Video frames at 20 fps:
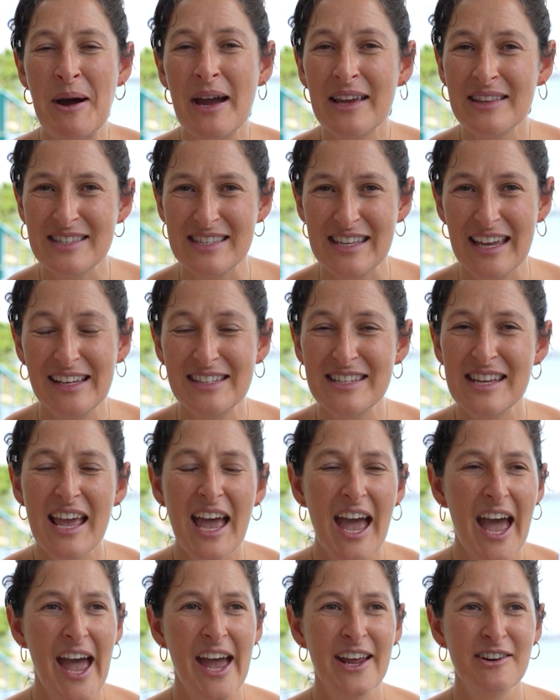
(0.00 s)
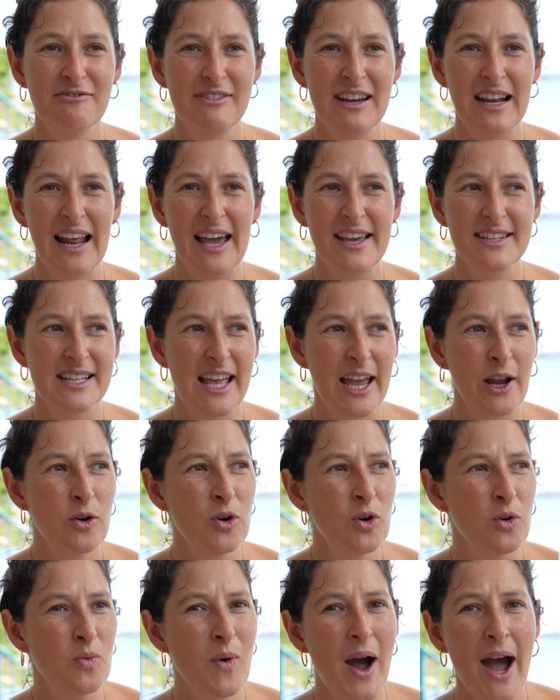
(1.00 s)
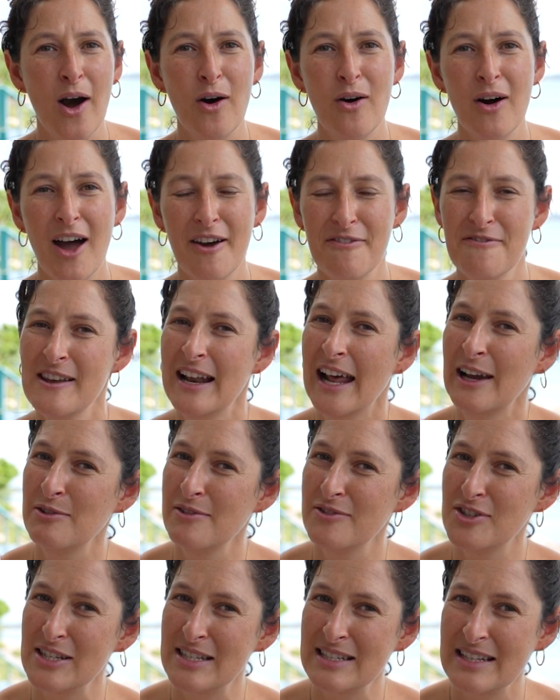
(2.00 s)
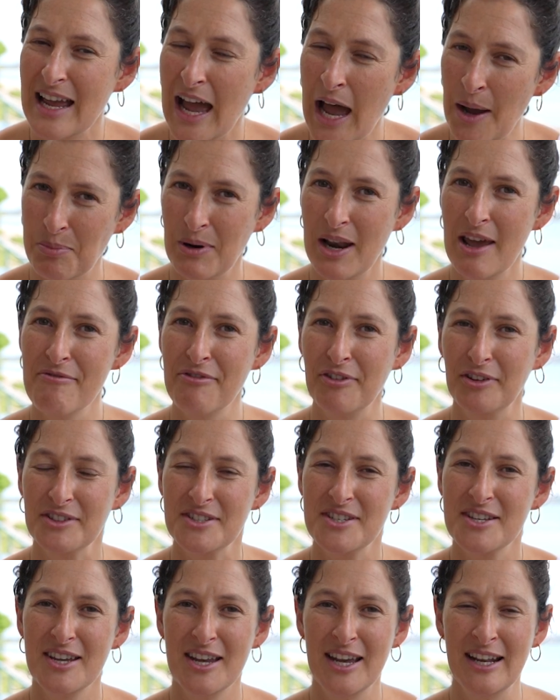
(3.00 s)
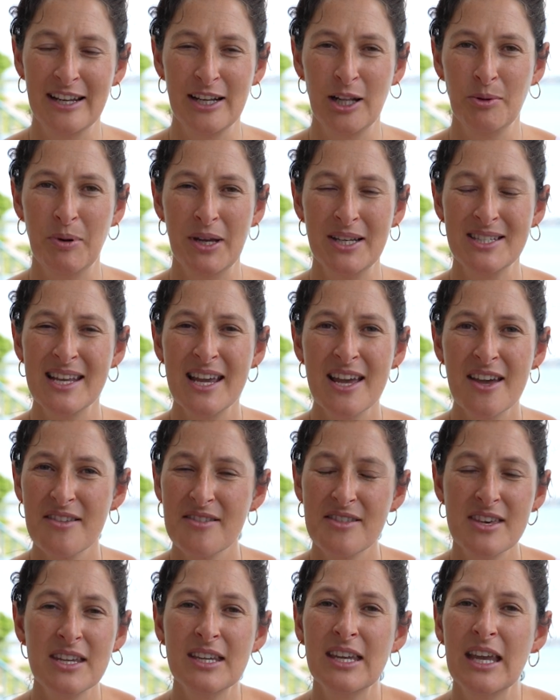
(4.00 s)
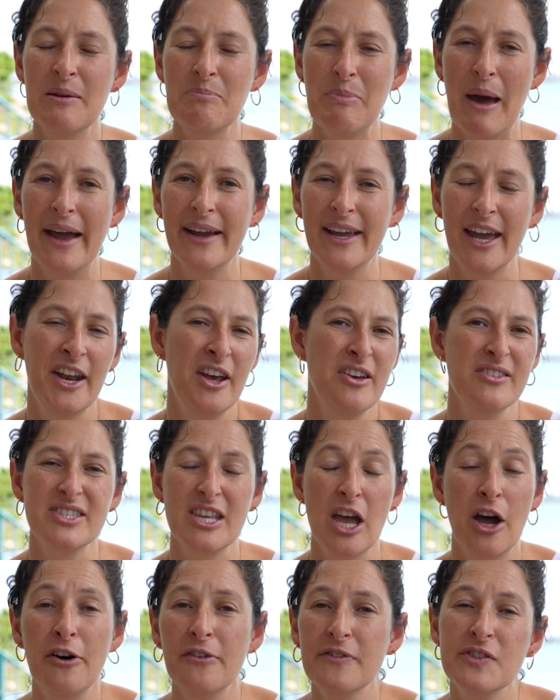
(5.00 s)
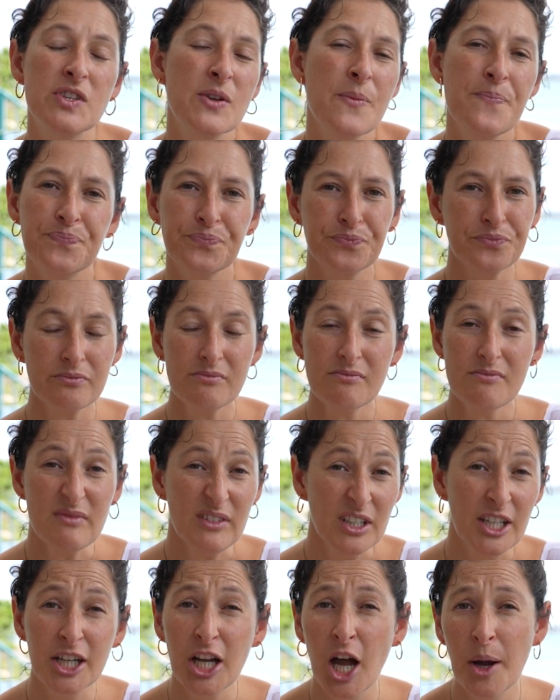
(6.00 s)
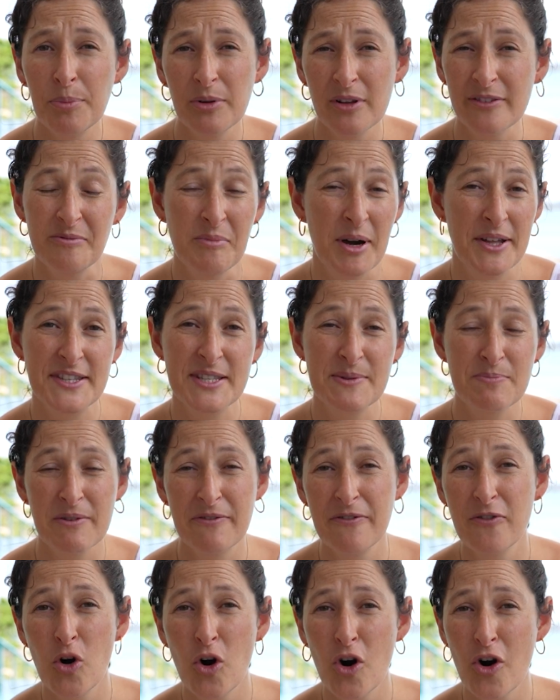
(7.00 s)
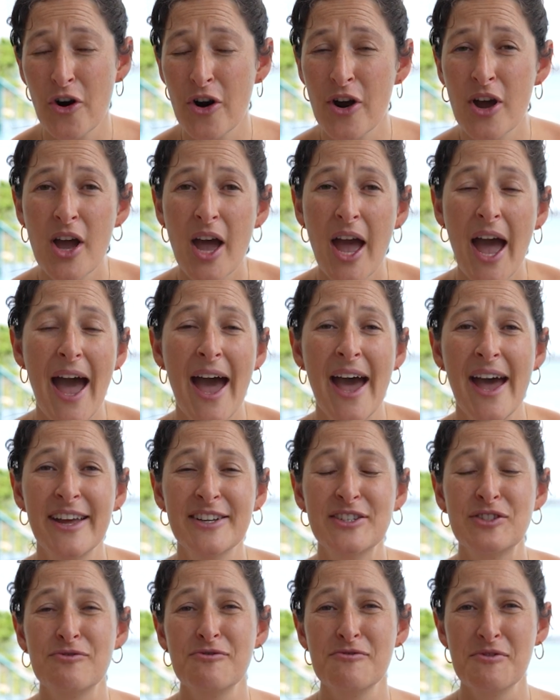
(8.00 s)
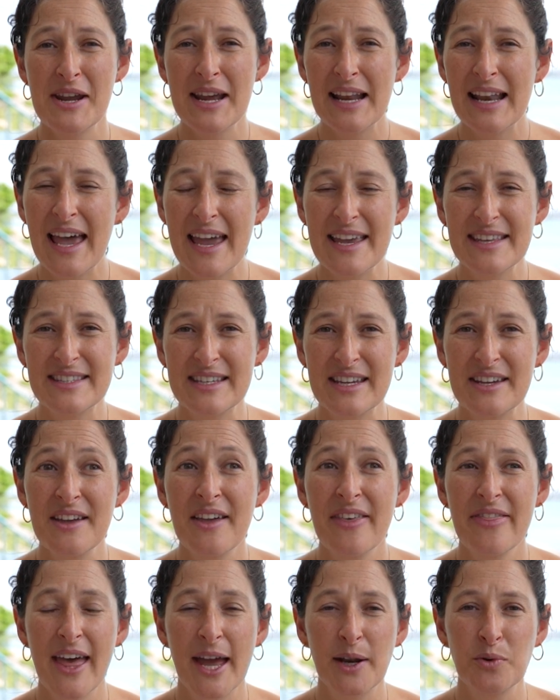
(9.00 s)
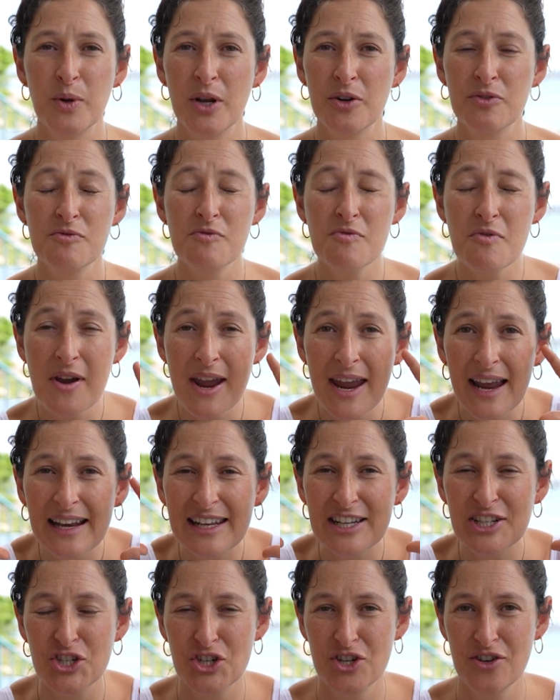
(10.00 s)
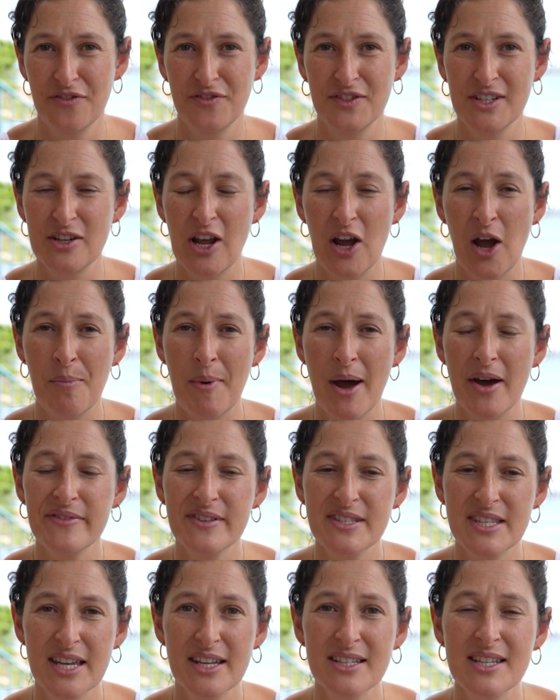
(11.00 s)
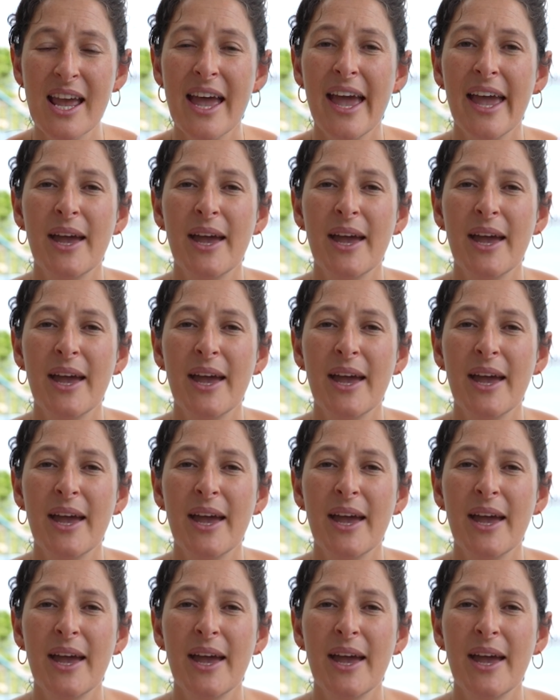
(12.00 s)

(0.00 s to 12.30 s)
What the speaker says: mindset and realize like, oh, wow, I feel like we've just up-leveled a little bit, thinking back at ourselves a couple of months before and realizing that we'd really shifted our mindset